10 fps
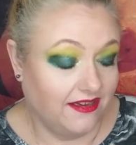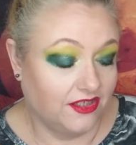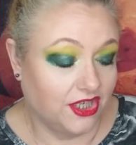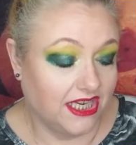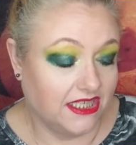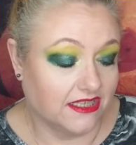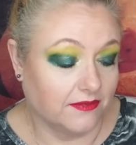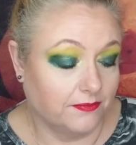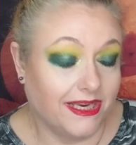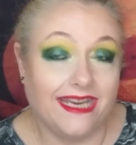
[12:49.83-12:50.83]
she's
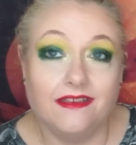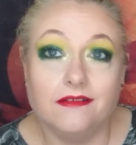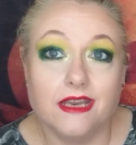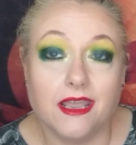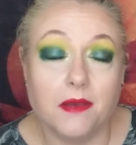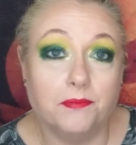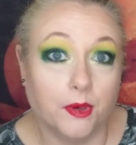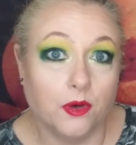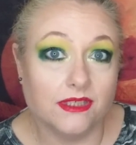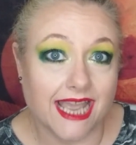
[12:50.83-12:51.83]
been
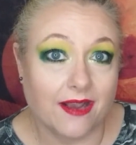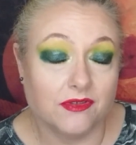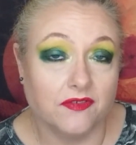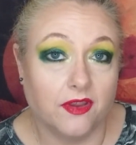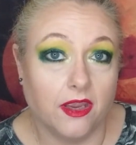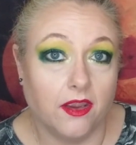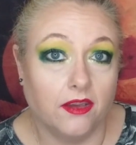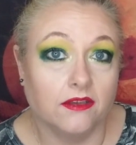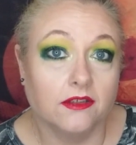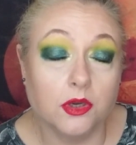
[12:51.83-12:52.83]
bought out of
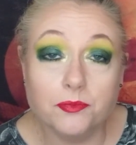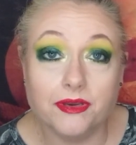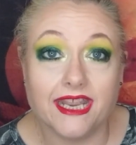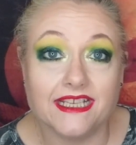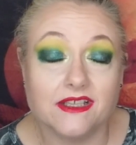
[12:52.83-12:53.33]
her company.